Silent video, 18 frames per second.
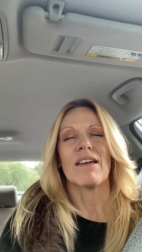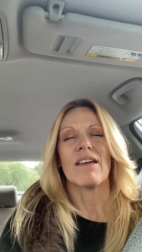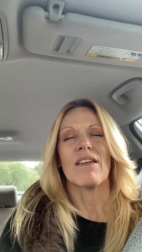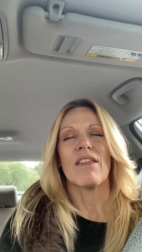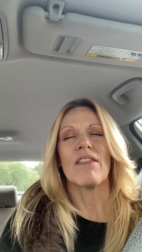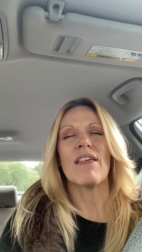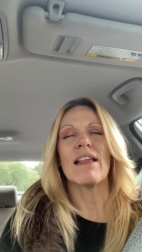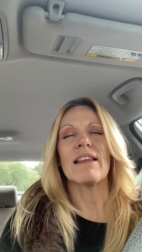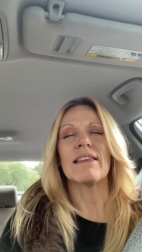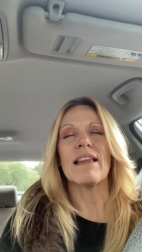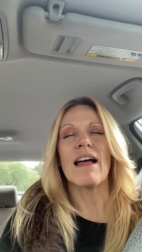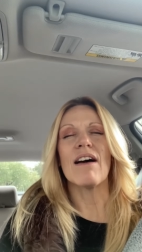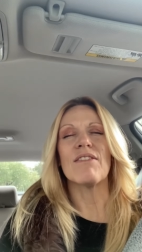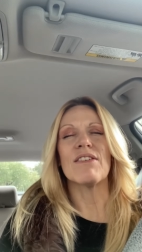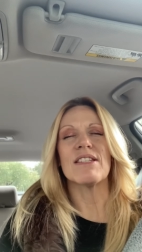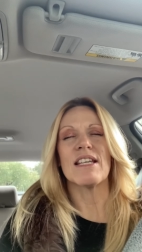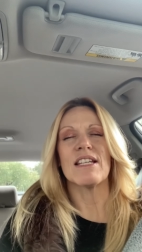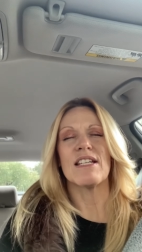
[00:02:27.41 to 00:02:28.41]
that
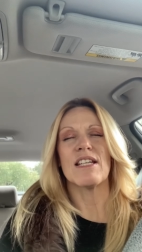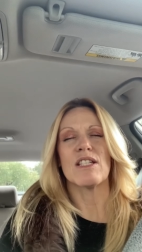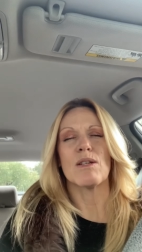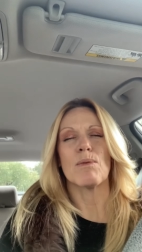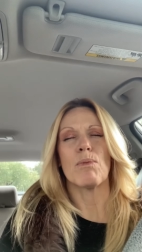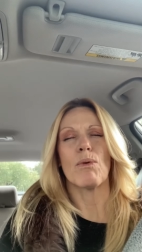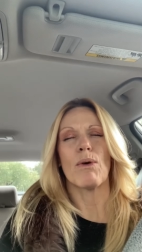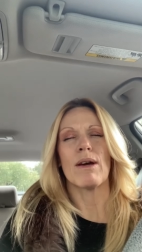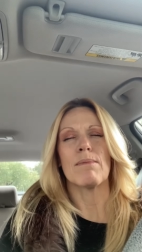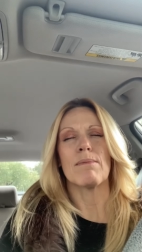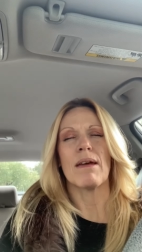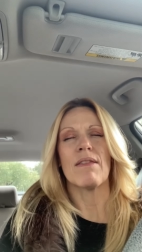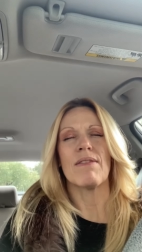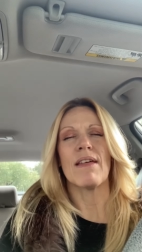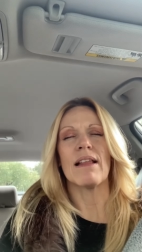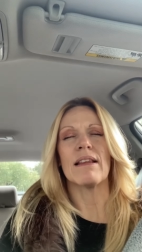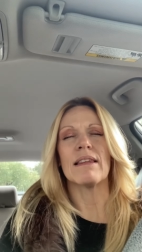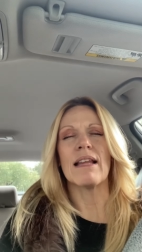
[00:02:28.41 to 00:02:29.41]
love is a disappointment,
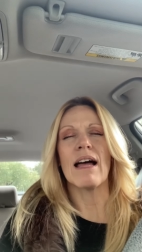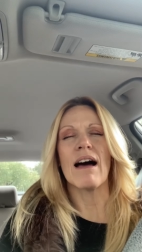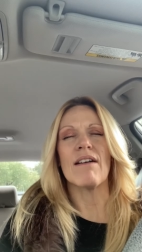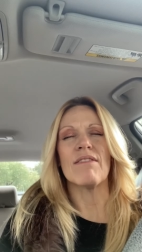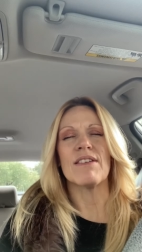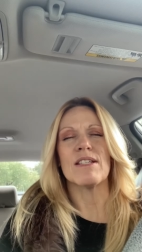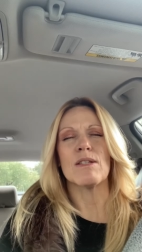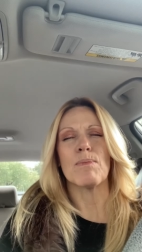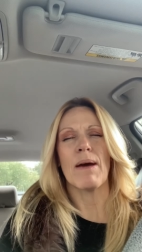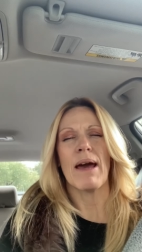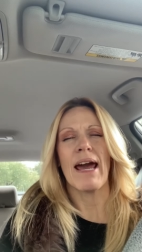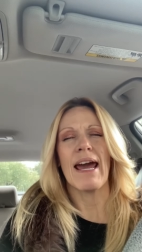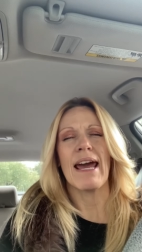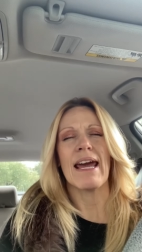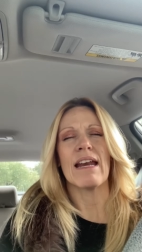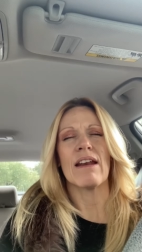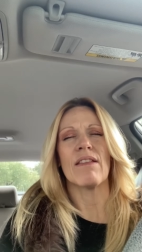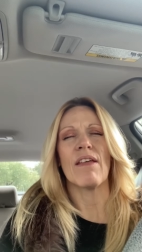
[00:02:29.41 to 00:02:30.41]
that love is
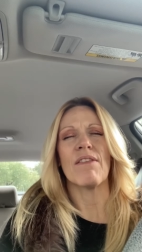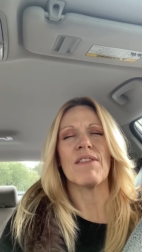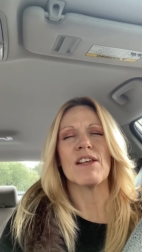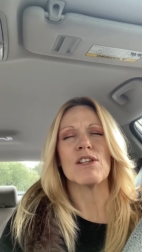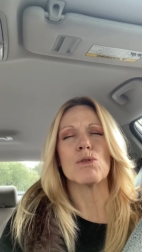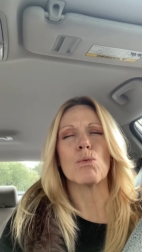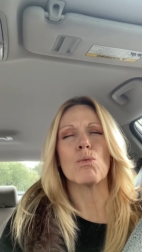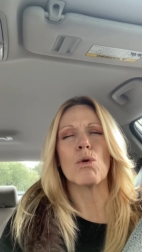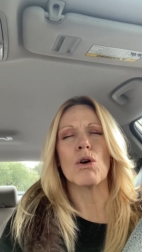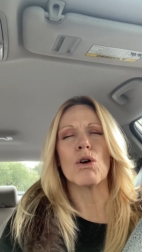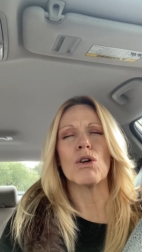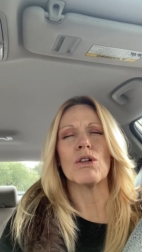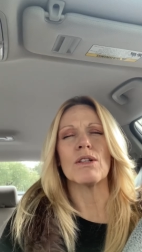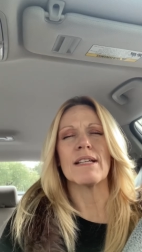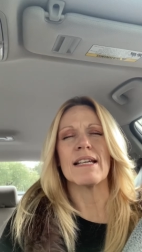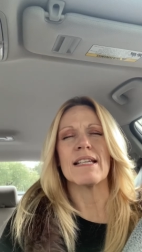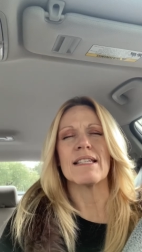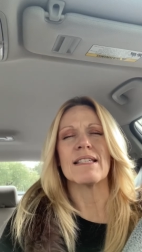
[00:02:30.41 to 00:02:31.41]
pain, that this
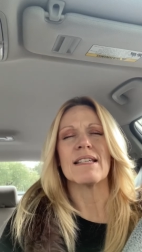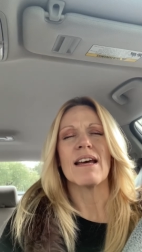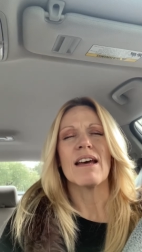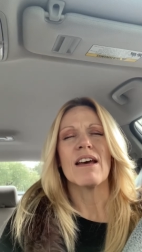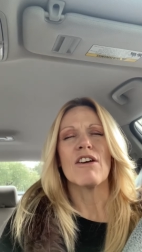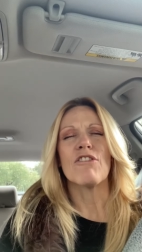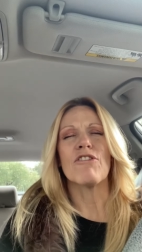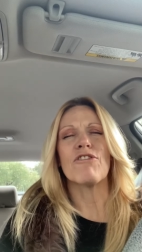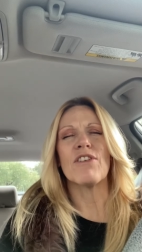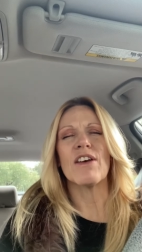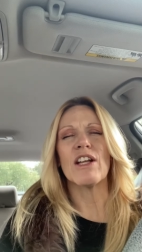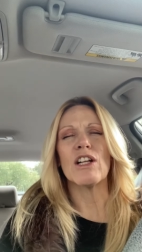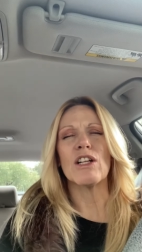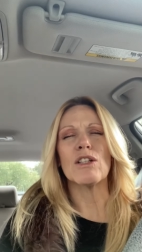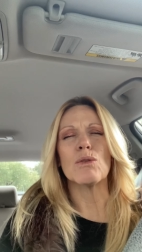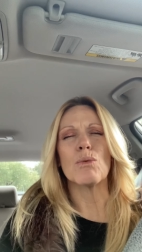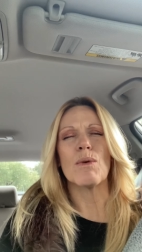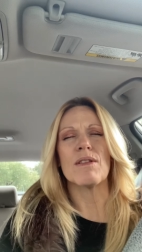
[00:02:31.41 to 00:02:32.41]
world is
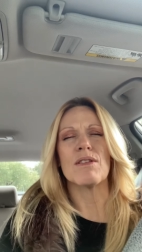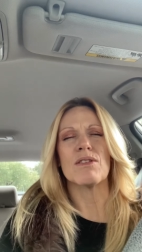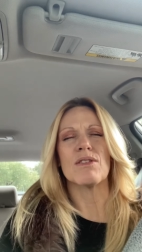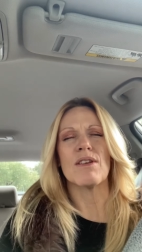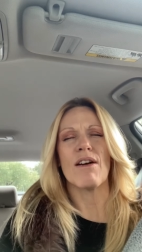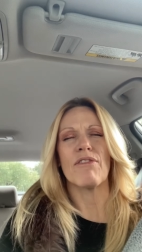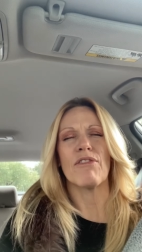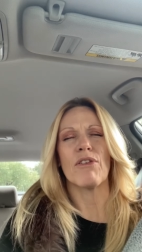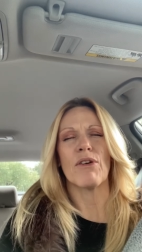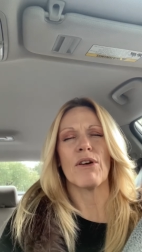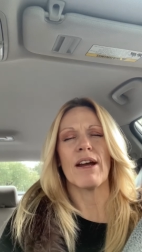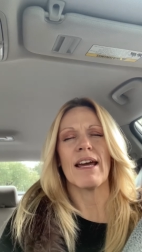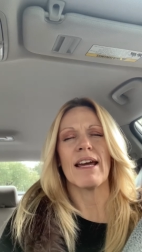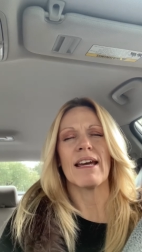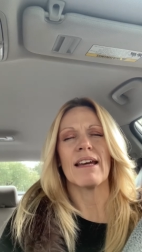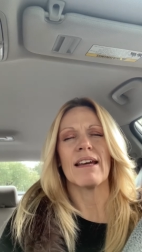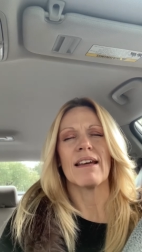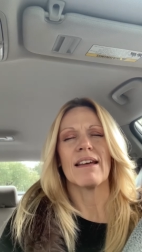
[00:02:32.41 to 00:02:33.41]
filled with
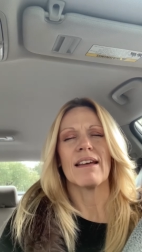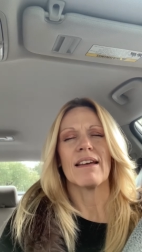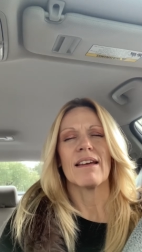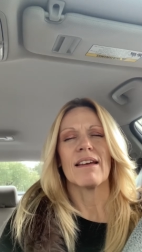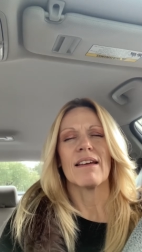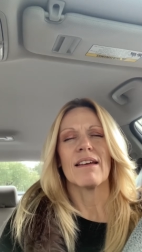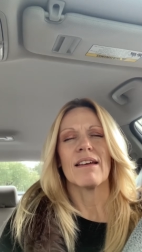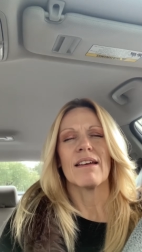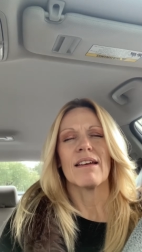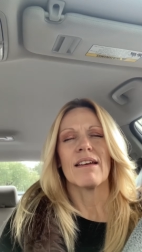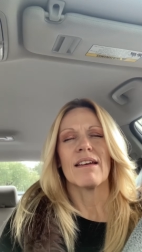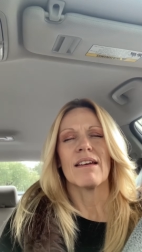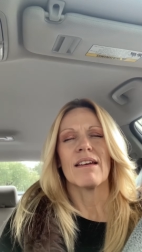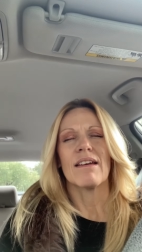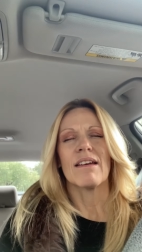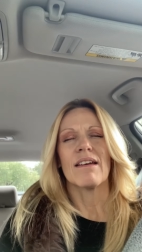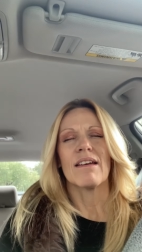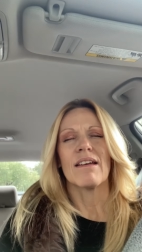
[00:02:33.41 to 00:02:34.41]
suffering,
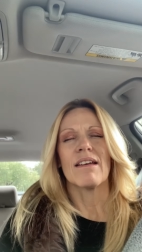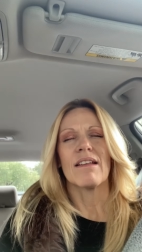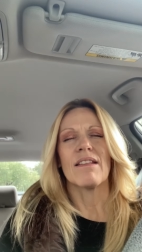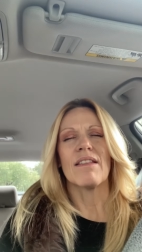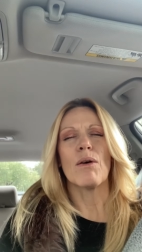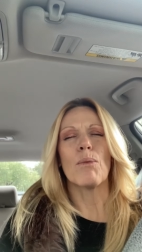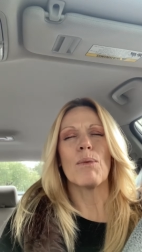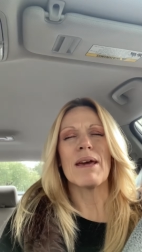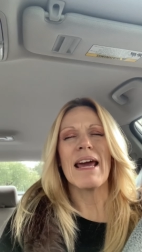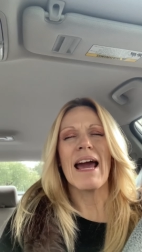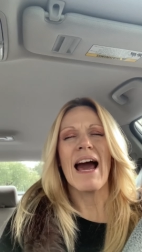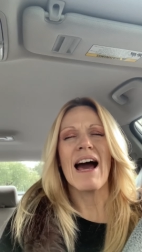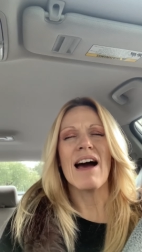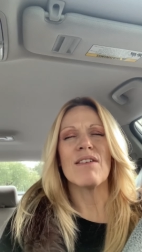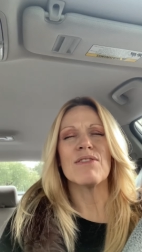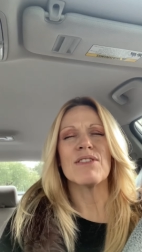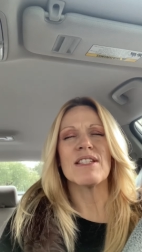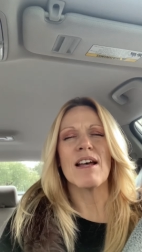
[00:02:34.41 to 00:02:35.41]
that we
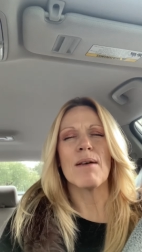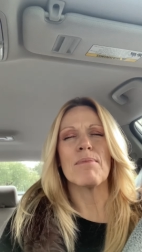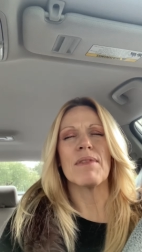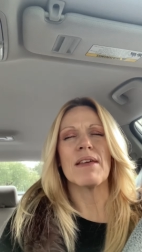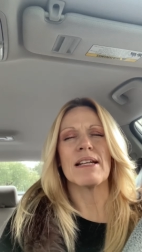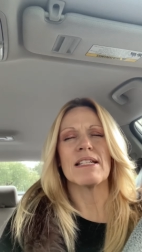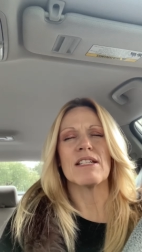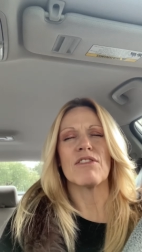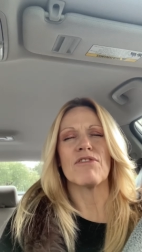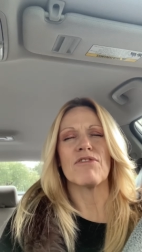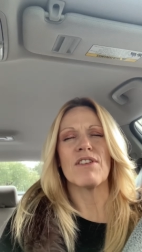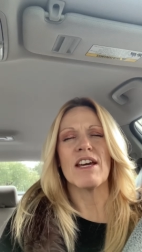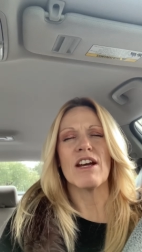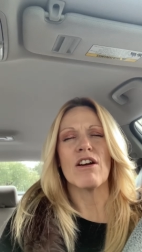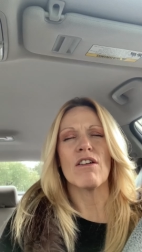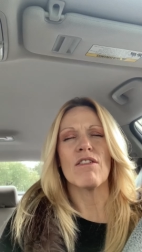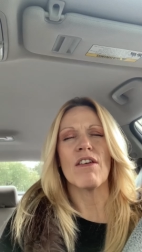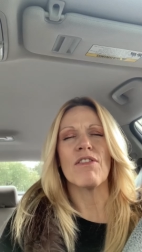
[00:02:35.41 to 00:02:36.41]
have something to
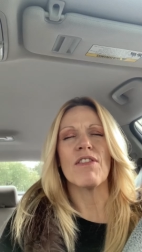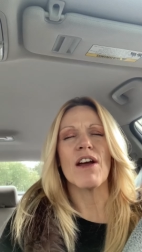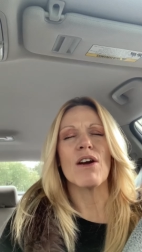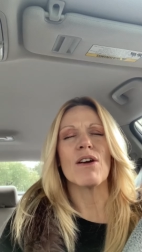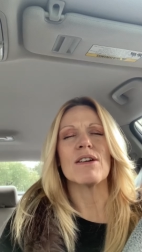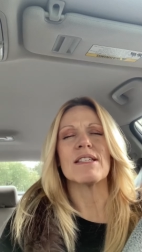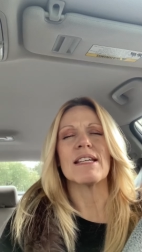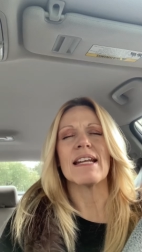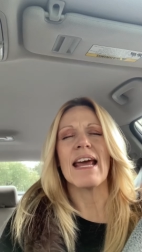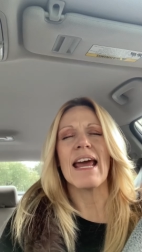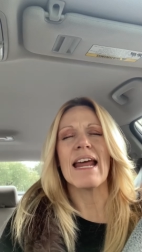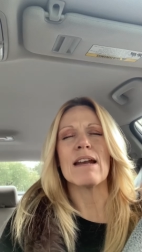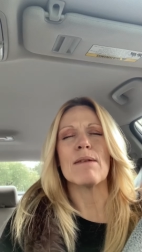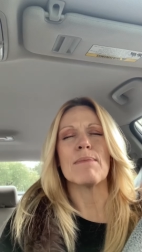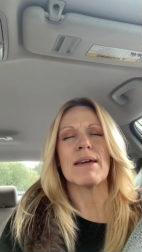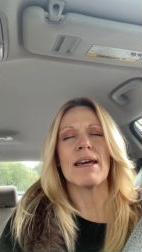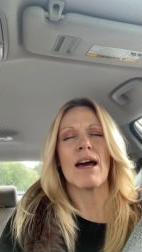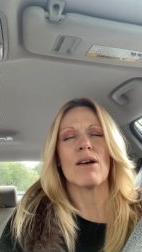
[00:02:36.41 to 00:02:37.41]
fear, that there is an
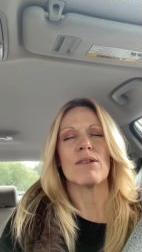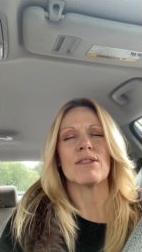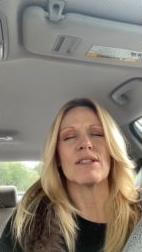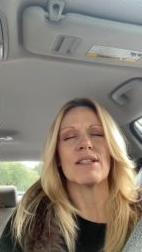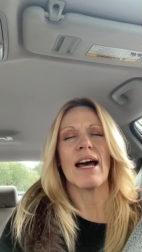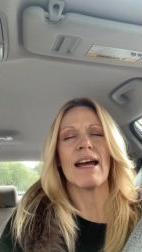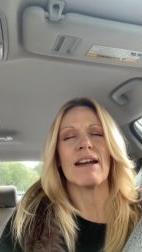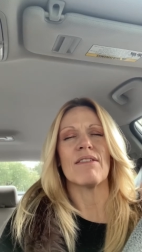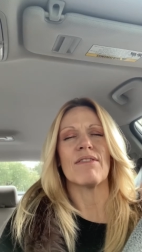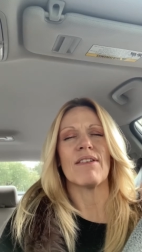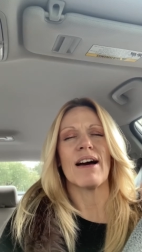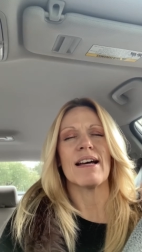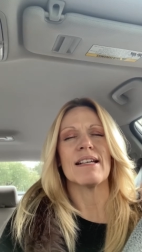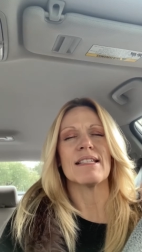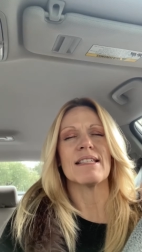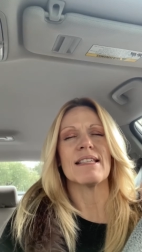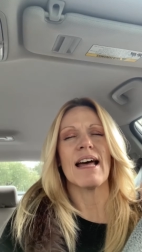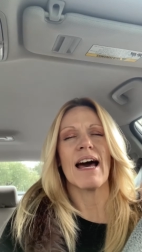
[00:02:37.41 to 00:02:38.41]
enemy outside of
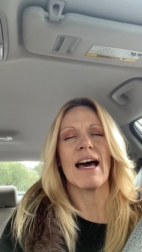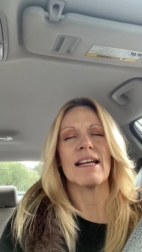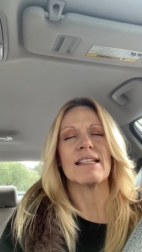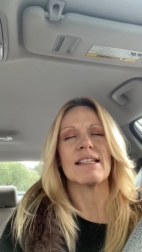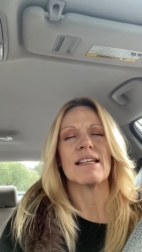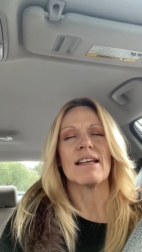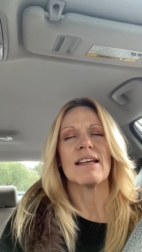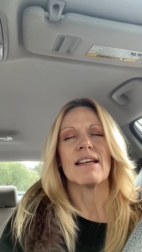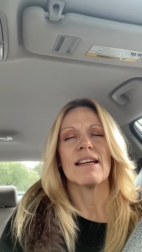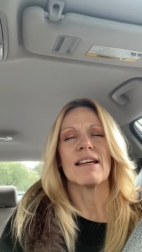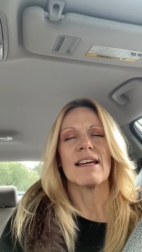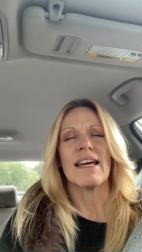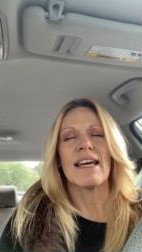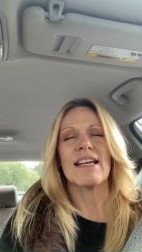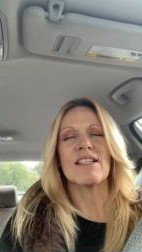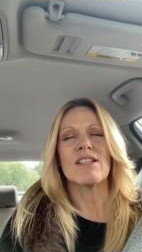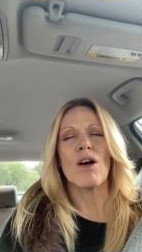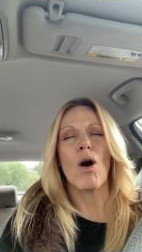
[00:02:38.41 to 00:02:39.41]
us that
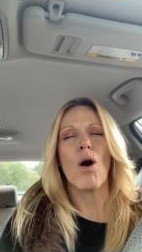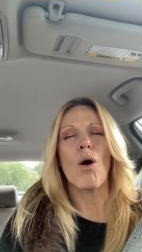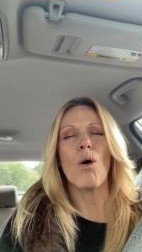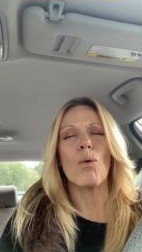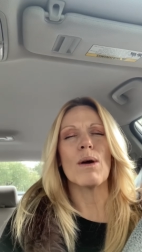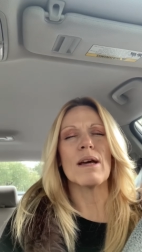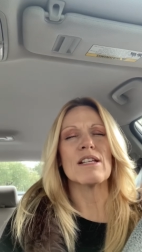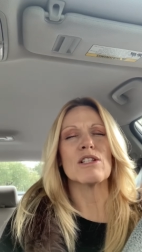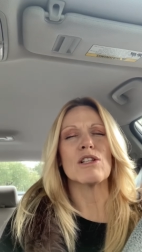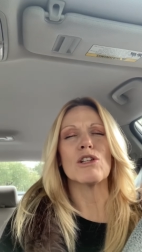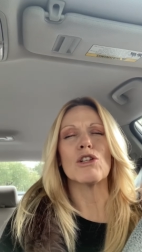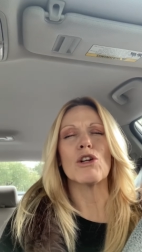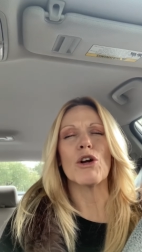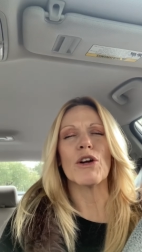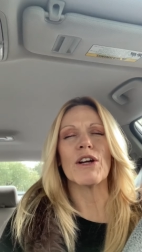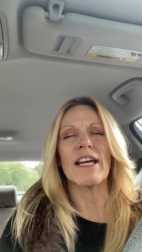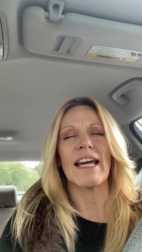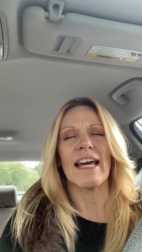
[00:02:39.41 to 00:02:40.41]
is always
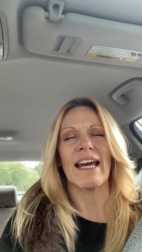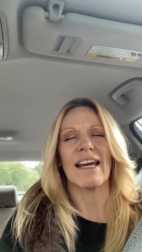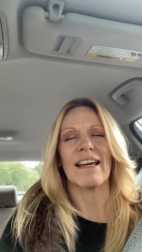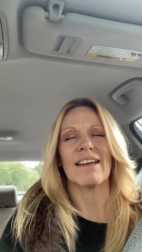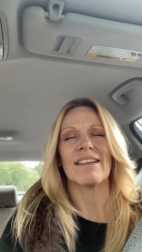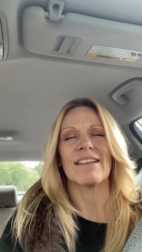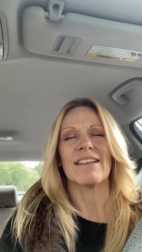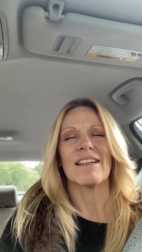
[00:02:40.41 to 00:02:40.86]
lurking